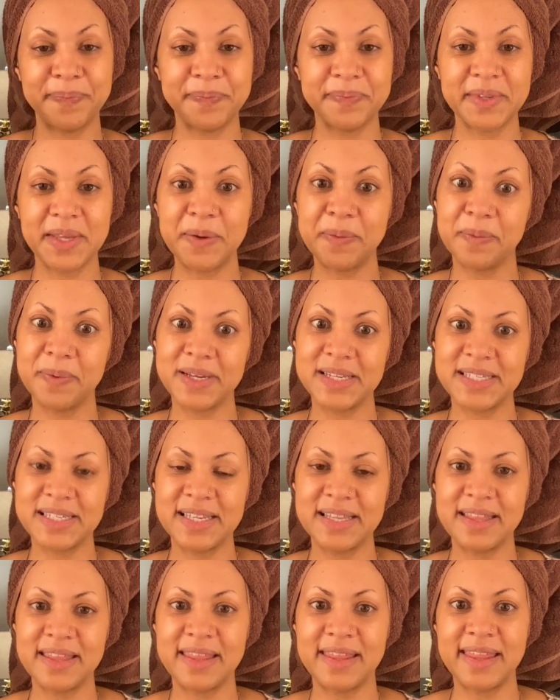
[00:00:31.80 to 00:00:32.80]
it
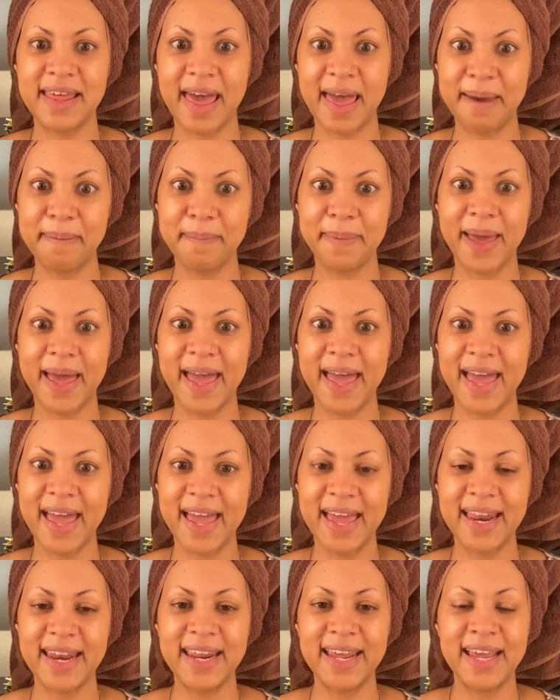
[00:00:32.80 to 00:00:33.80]
wasn't that
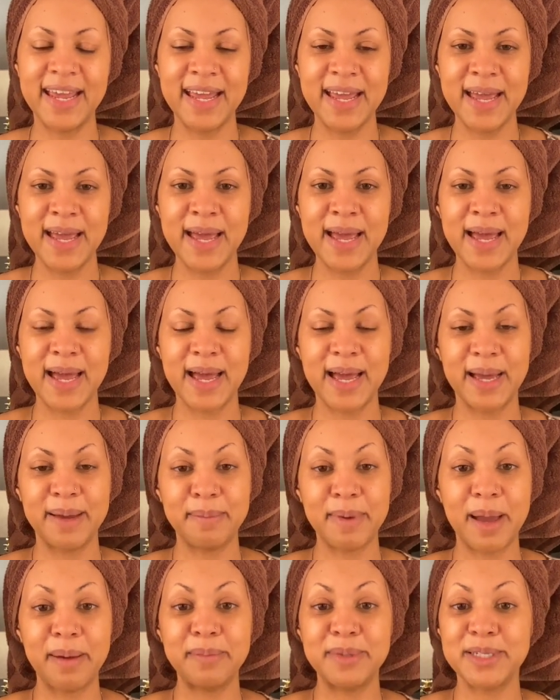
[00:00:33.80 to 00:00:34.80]
bad.
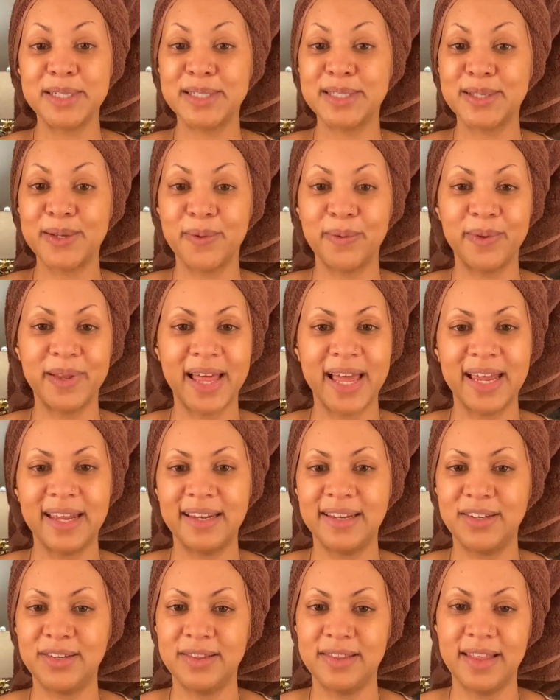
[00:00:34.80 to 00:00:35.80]
I'm just so glad
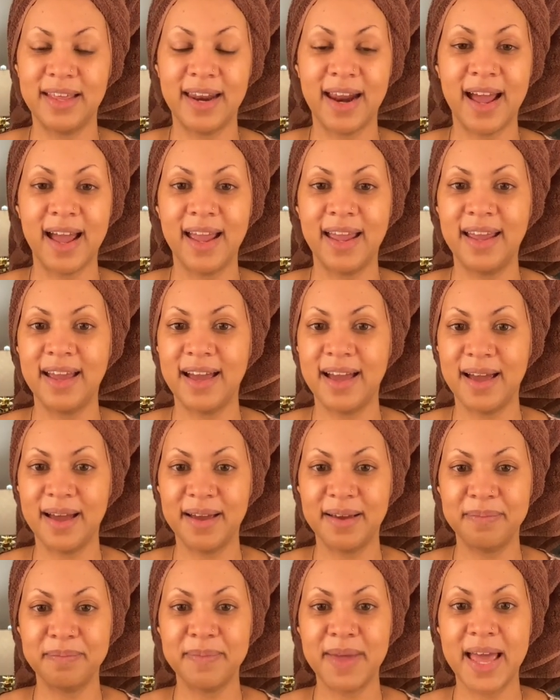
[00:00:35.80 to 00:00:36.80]
that I
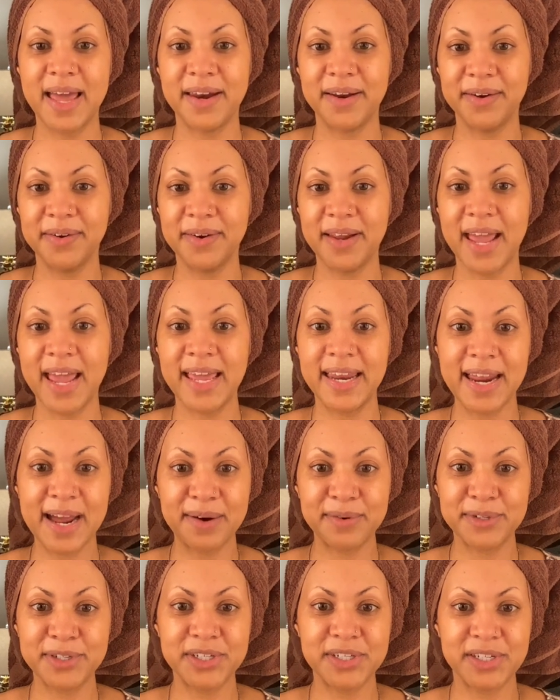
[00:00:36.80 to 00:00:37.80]
had an
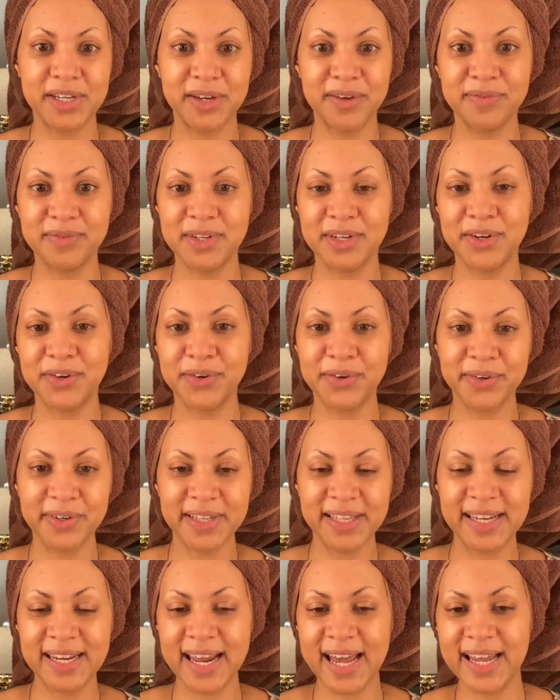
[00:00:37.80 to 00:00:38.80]
8-hour shift and an
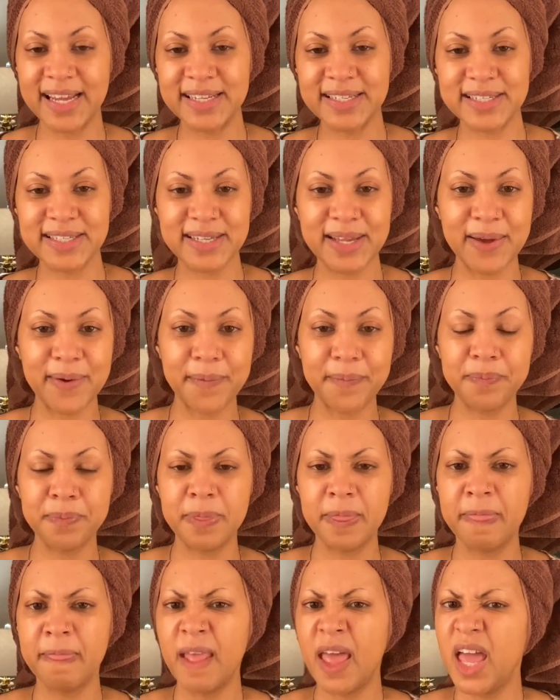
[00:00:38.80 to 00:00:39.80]
early night. So,
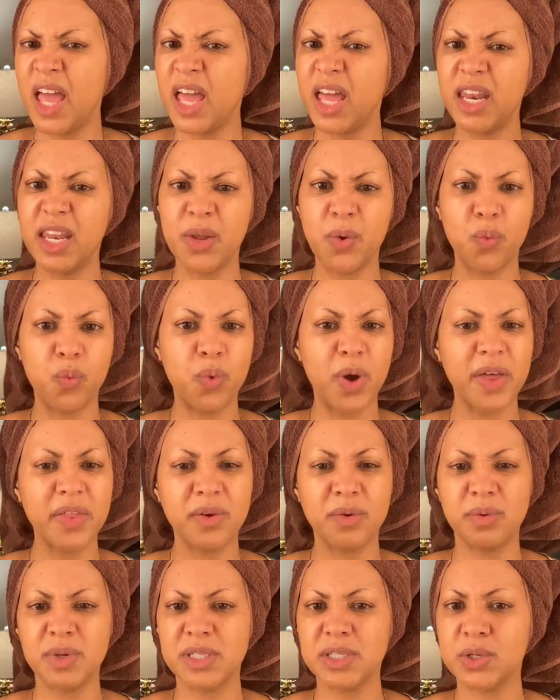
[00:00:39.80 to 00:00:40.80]
and the weather
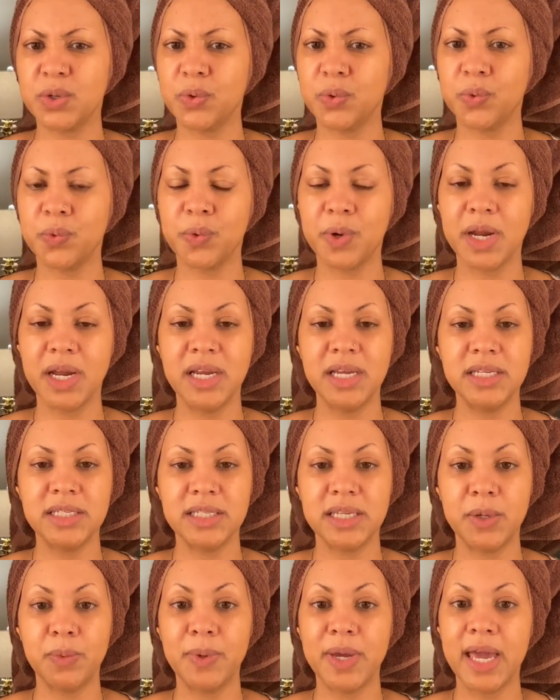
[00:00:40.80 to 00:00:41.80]
was
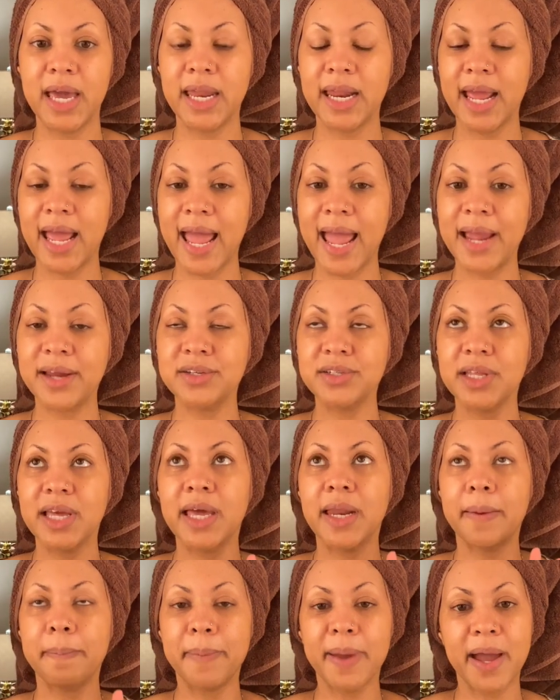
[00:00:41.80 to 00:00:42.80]
crazy. Actually
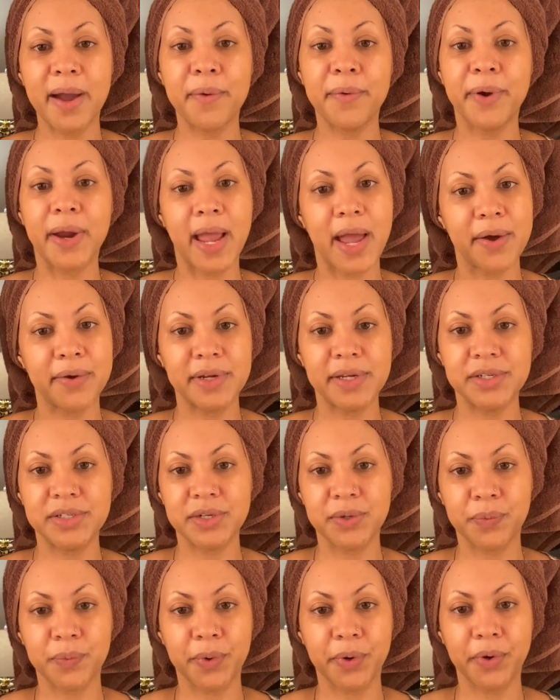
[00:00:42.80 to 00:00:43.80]
had a power outage
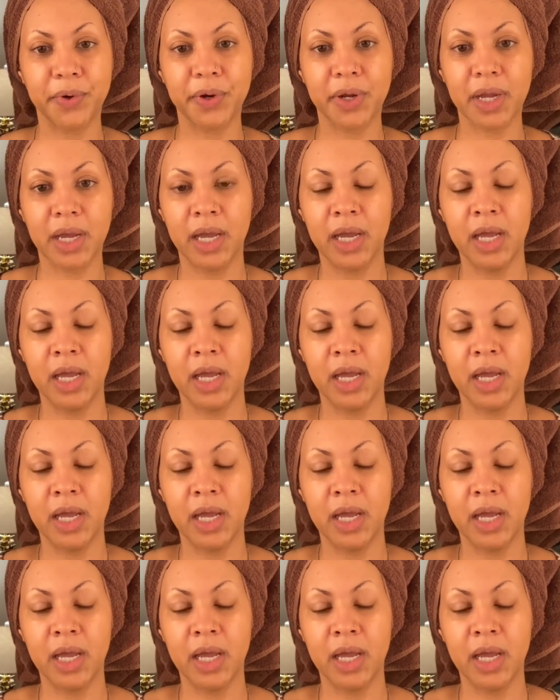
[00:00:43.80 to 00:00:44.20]
at work.